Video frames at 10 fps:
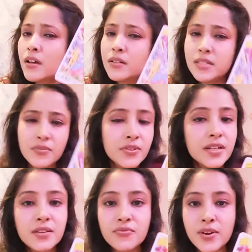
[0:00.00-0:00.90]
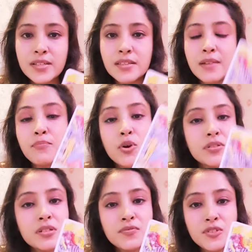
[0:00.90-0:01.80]
definitely, friends, that
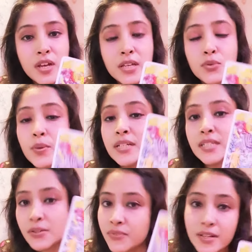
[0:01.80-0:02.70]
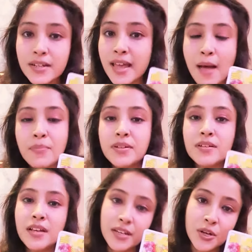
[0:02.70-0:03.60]
positive change will definitely happen
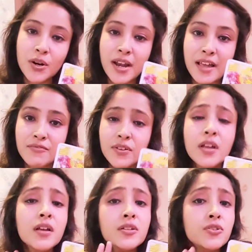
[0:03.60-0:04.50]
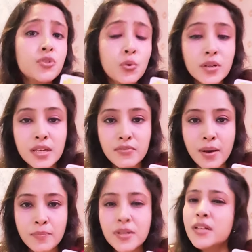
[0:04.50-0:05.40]
in your life. Don't give up.
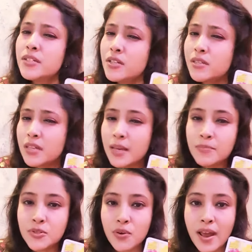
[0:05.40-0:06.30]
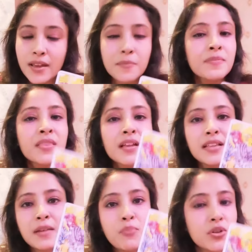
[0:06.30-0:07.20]
Just keep trying.
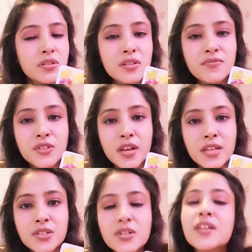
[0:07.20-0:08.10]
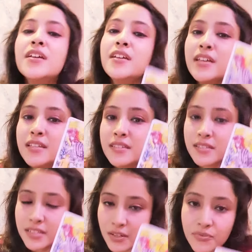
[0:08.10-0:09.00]
That positive change is
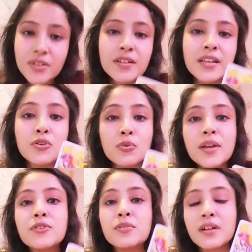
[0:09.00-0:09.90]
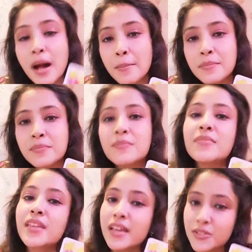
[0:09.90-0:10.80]
definitely going to come
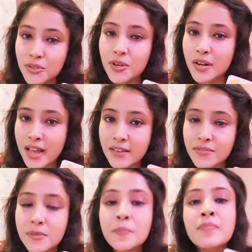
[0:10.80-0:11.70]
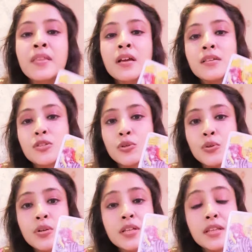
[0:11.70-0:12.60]
into your lives. So
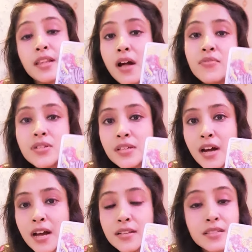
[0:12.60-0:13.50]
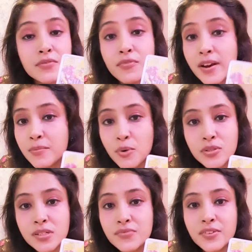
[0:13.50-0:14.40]
the Lover's card, it's a very
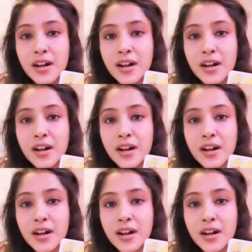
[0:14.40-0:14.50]
positive